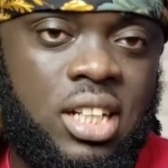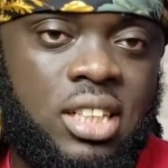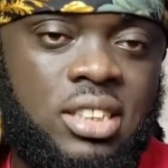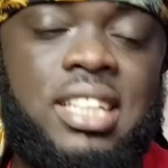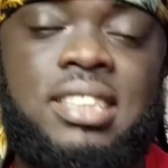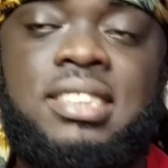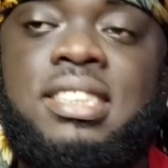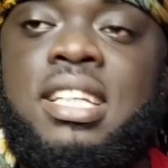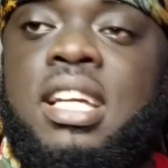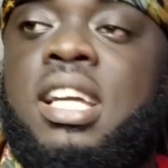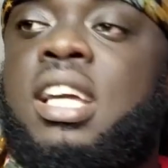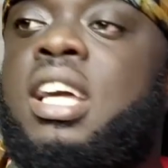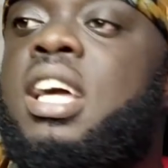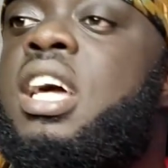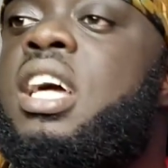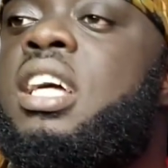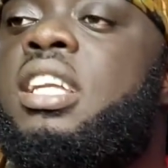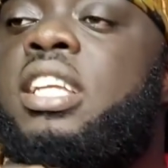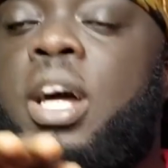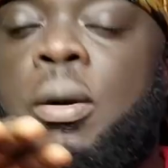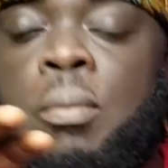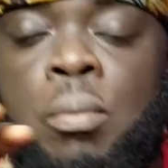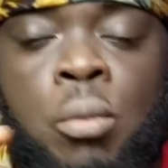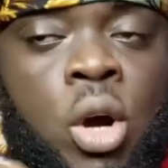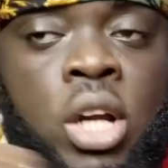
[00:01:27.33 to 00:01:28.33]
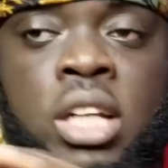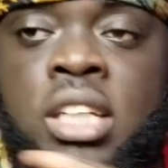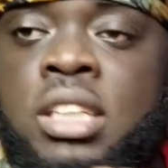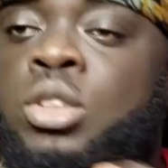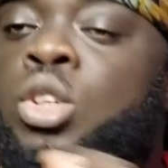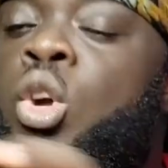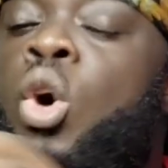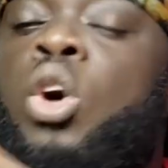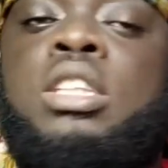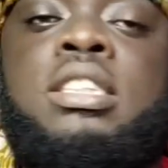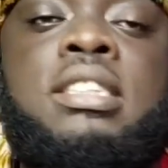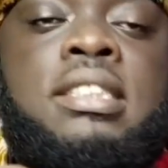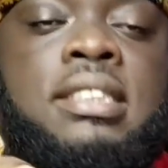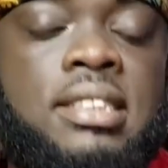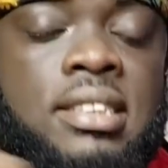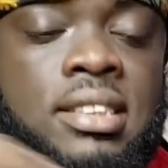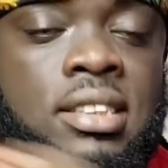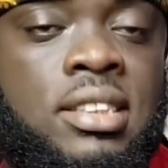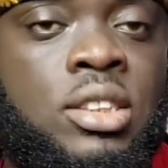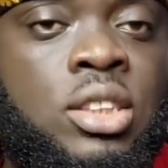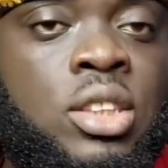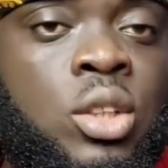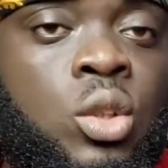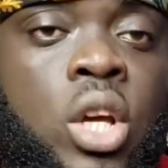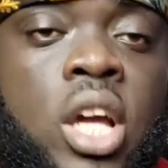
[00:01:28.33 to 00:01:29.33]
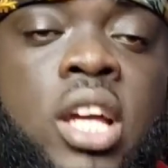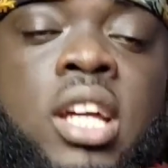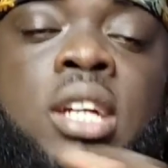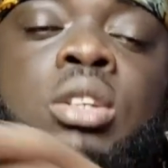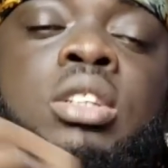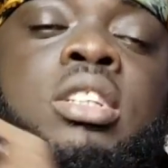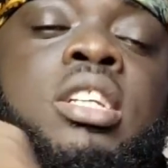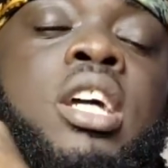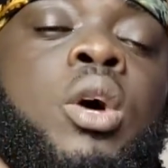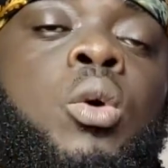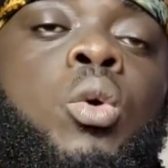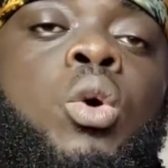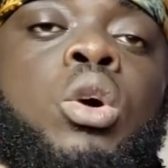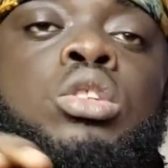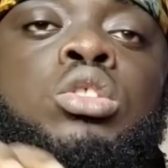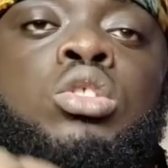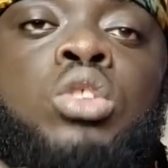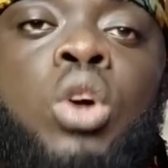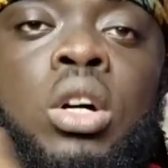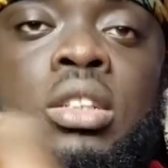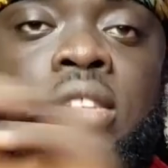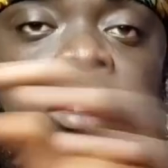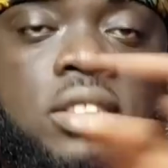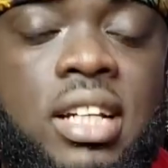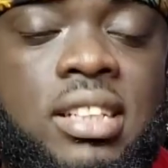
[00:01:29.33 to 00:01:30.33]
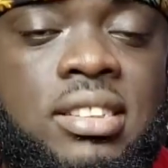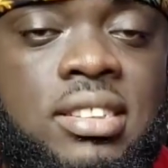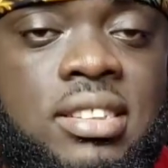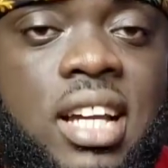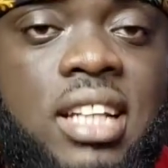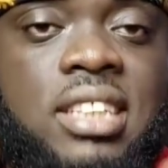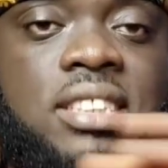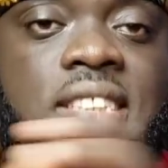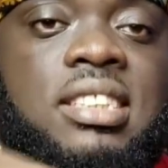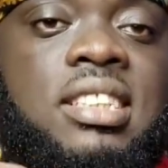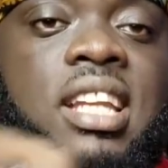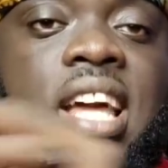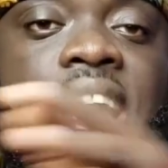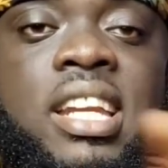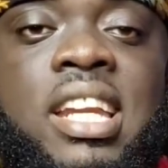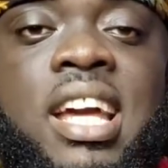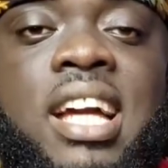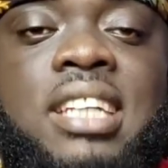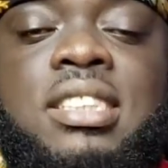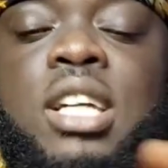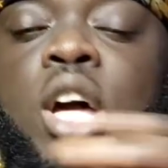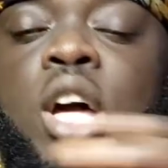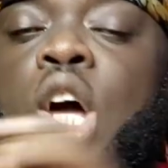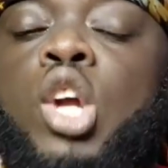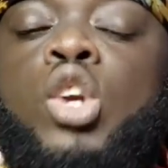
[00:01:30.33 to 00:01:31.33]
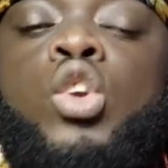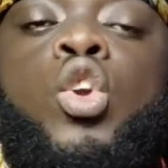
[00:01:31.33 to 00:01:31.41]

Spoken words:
Just say the money, nothing. There was no transaction like that.